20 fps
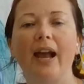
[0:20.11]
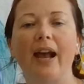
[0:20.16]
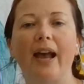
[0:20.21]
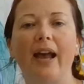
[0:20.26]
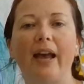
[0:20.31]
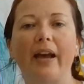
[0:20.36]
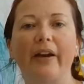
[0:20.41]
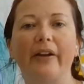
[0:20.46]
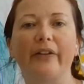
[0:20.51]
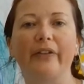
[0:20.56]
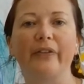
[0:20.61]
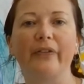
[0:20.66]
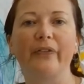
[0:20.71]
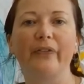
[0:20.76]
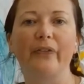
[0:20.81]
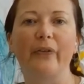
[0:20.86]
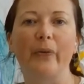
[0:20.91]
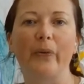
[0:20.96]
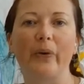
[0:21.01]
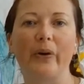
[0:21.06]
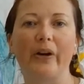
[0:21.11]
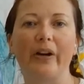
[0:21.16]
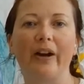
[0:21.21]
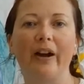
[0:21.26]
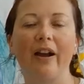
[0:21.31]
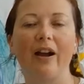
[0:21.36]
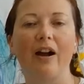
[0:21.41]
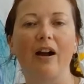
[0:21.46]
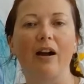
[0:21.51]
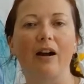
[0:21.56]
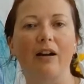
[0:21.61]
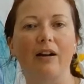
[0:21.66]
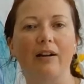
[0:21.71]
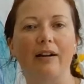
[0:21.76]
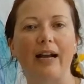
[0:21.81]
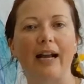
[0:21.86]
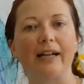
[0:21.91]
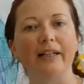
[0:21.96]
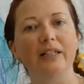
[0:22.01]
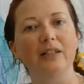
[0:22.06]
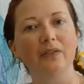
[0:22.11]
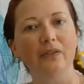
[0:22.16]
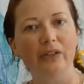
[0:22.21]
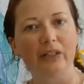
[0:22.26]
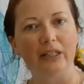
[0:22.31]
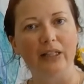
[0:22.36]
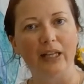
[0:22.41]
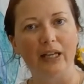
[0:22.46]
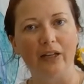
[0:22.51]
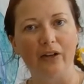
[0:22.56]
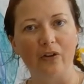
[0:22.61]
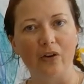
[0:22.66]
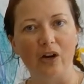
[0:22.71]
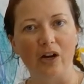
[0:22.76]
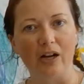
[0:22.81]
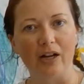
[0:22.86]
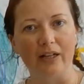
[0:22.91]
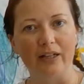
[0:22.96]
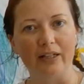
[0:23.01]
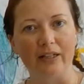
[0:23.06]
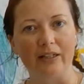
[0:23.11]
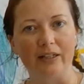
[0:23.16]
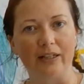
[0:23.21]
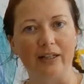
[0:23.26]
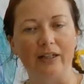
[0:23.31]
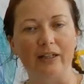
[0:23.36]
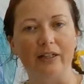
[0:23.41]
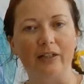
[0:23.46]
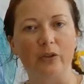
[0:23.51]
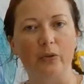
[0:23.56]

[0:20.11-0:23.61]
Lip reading: and for our activity later on,